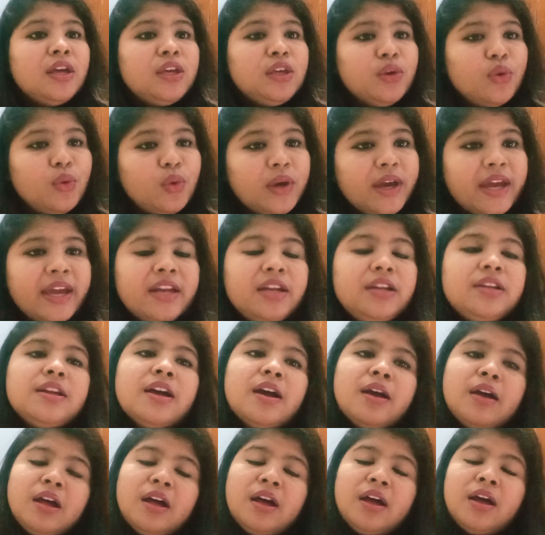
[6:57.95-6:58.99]

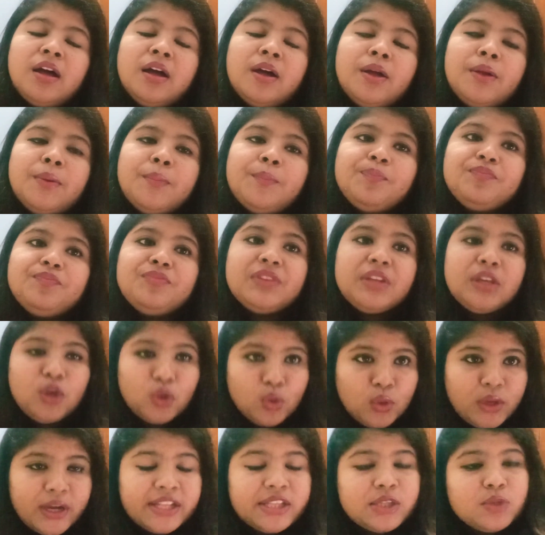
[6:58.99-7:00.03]

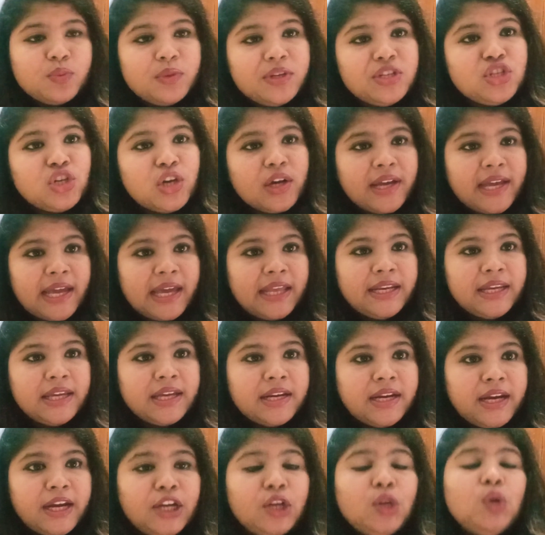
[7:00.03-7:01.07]
you can switch your
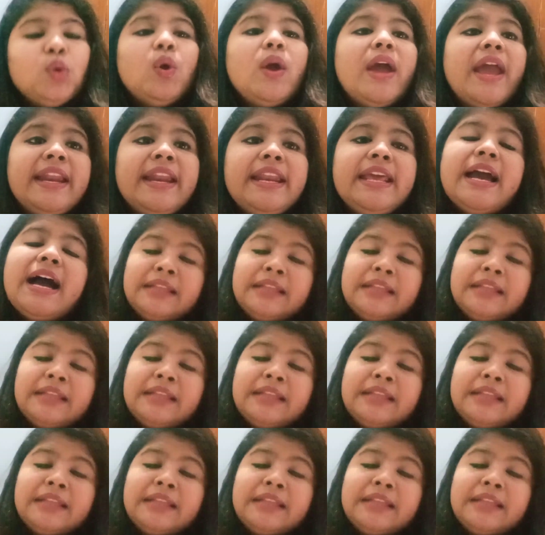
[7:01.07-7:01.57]
career into any